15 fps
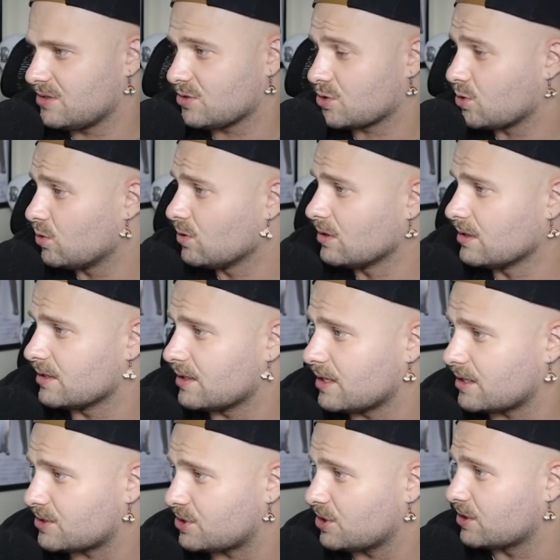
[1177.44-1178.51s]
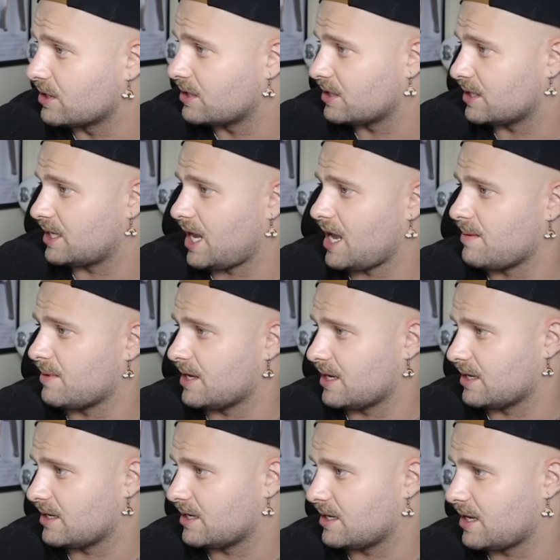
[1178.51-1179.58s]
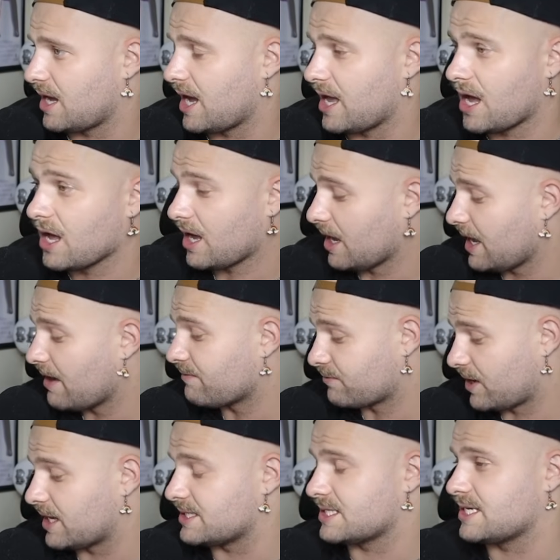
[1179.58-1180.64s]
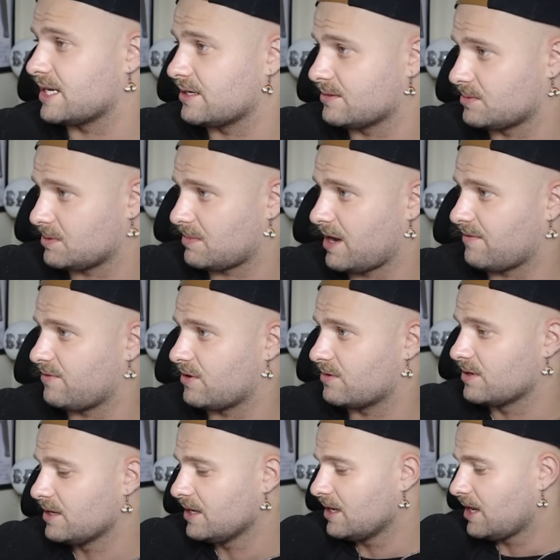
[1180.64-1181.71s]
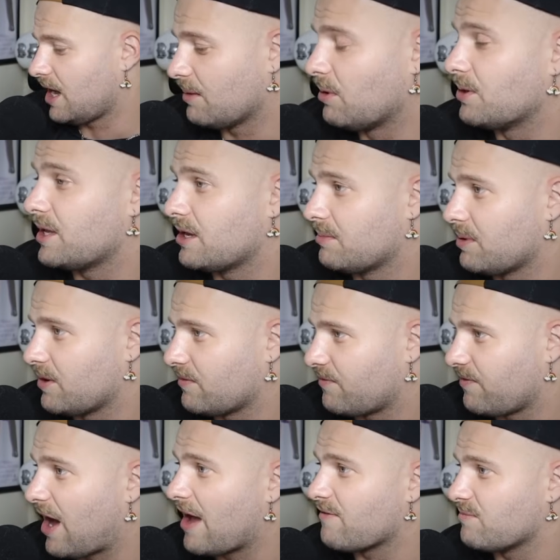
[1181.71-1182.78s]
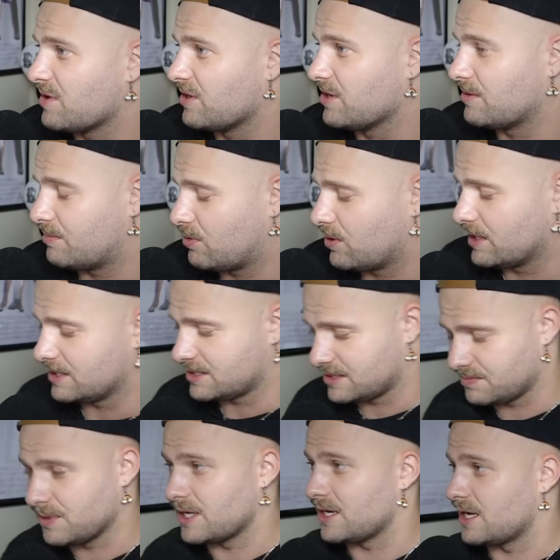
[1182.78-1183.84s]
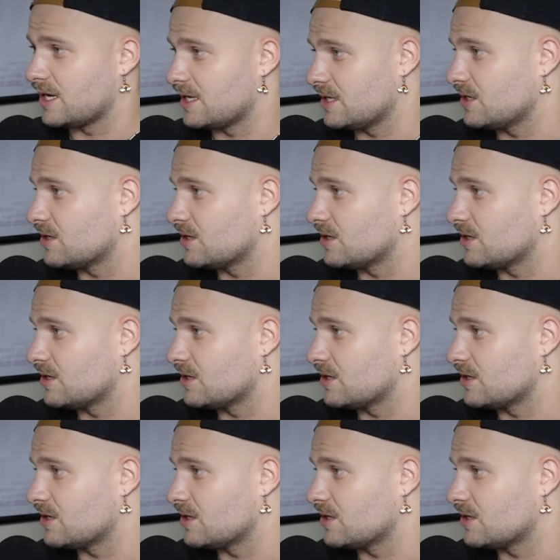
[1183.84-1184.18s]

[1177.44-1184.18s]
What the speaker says: Cool. So you're into gaming. I have Rise of Kingdoms on my phone. I'm only at about 5 million points, but